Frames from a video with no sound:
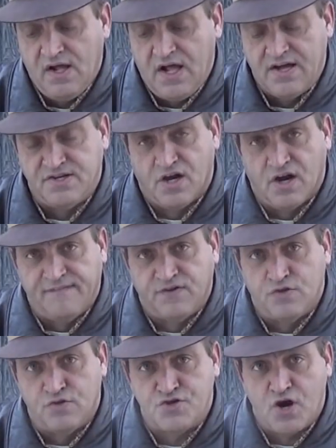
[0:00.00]
It
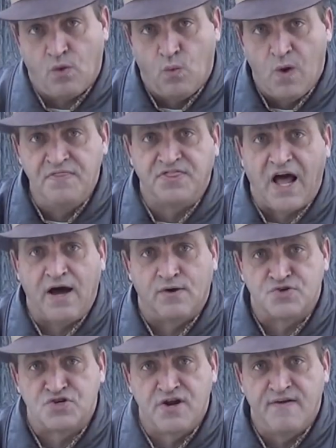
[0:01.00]
delivers
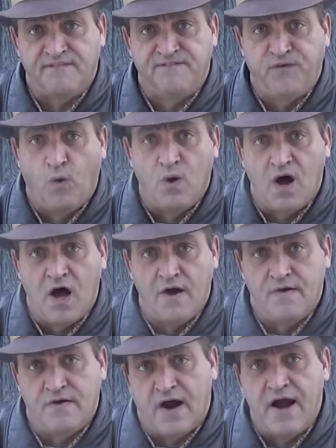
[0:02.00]

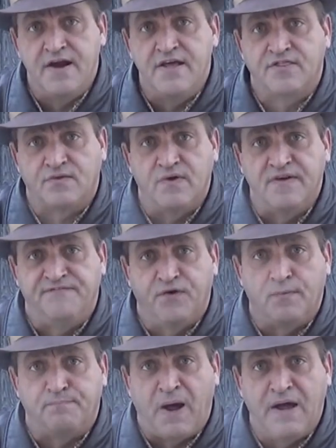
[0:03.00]
1,493
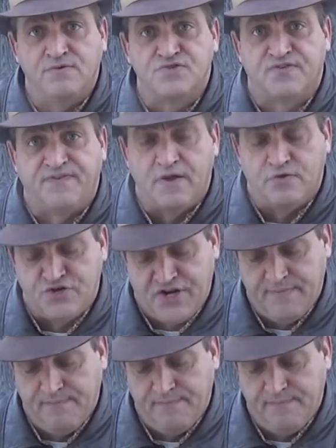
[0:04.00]
foot-pounds of energy.